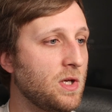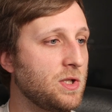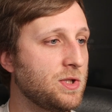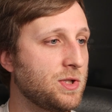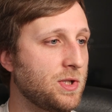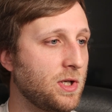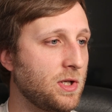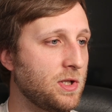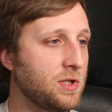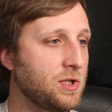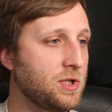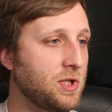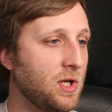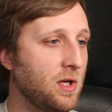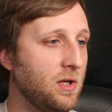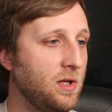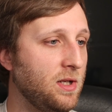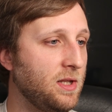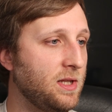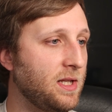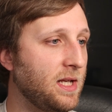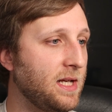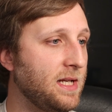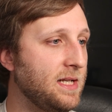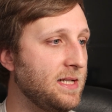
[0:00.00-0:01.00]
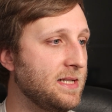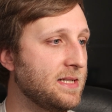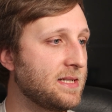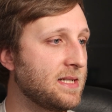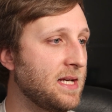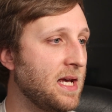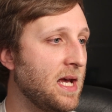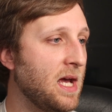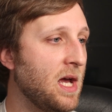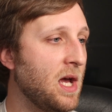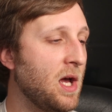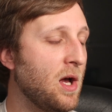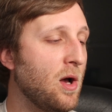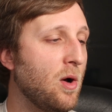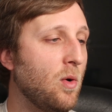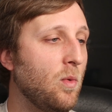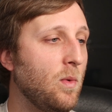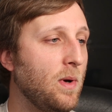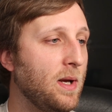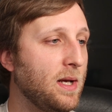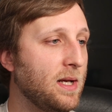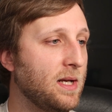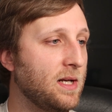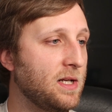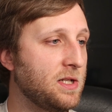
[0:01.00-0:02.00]
So to show you these,
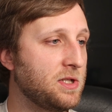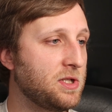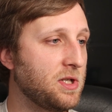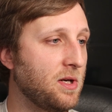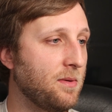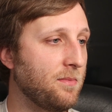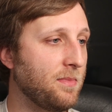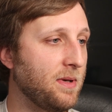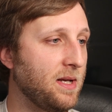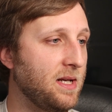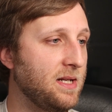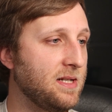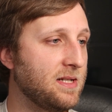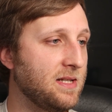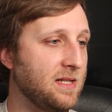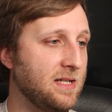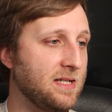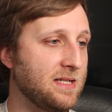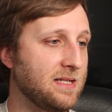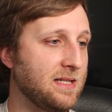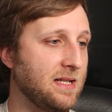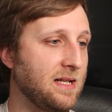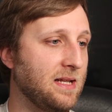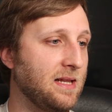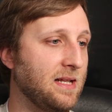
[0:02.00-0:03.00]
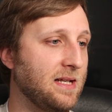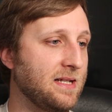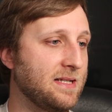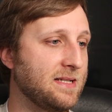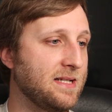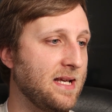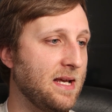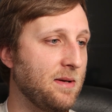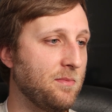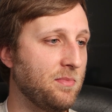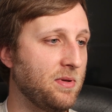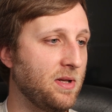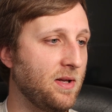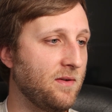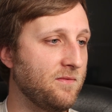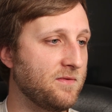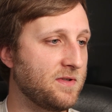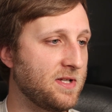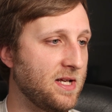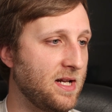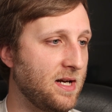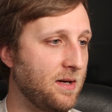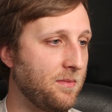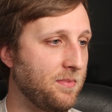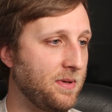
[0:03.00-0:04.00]
we're going to jump into this little example
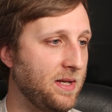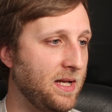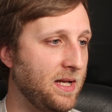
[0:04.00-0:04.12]
I've set up